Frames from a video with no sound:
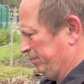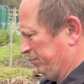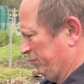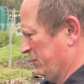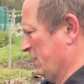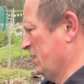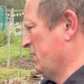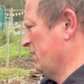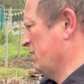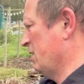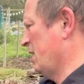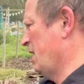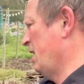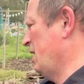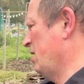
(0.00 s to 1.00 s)
and this is
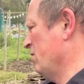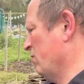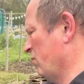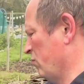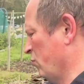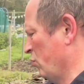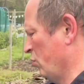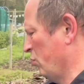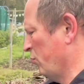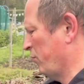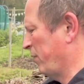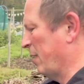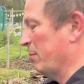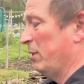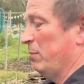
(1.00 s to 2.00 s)
a royal
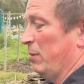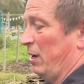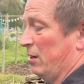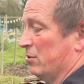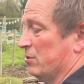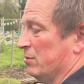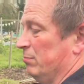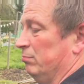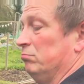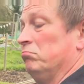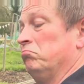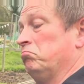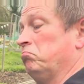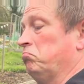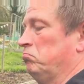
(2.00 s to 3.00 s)
family mix.
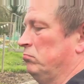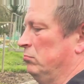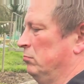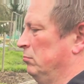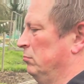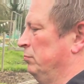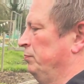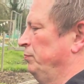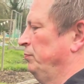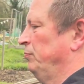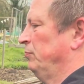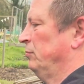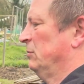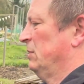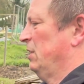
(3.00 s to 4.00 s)

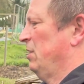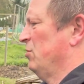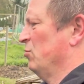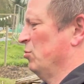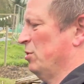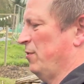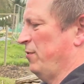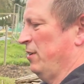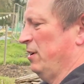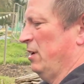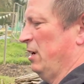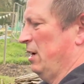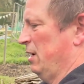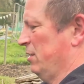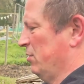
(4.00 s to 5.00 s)
So these are all different
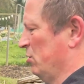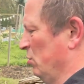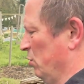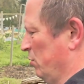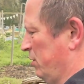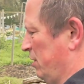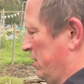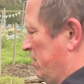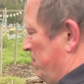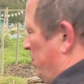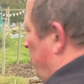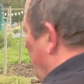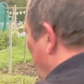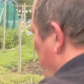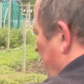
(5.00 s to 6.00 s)
sorts. There's some
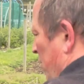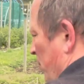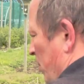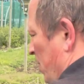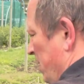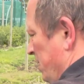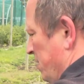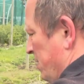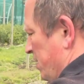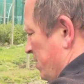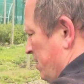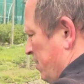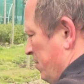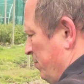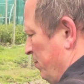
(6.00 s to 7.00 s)
purpley ones and
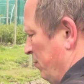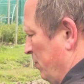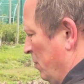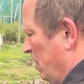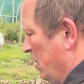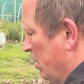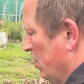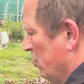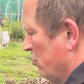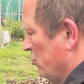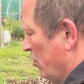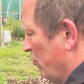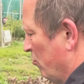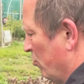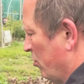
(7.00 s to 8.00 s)
some
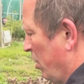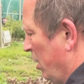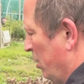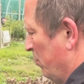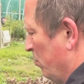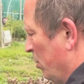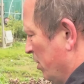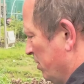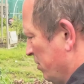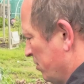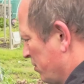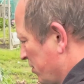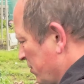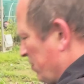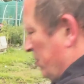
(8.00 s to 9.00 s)
general coloured
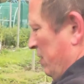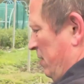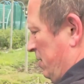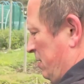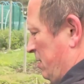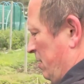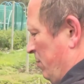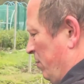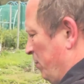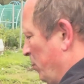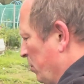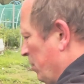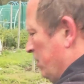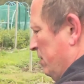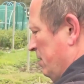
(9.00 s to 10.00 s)
ones. So we'll
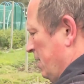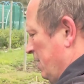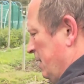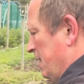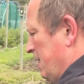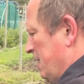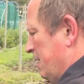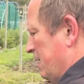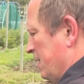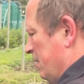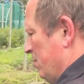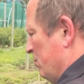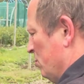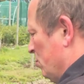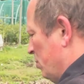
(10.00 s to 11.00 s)
put those down in there, get
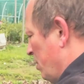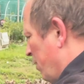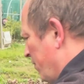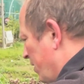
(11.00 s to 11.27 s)
those all covered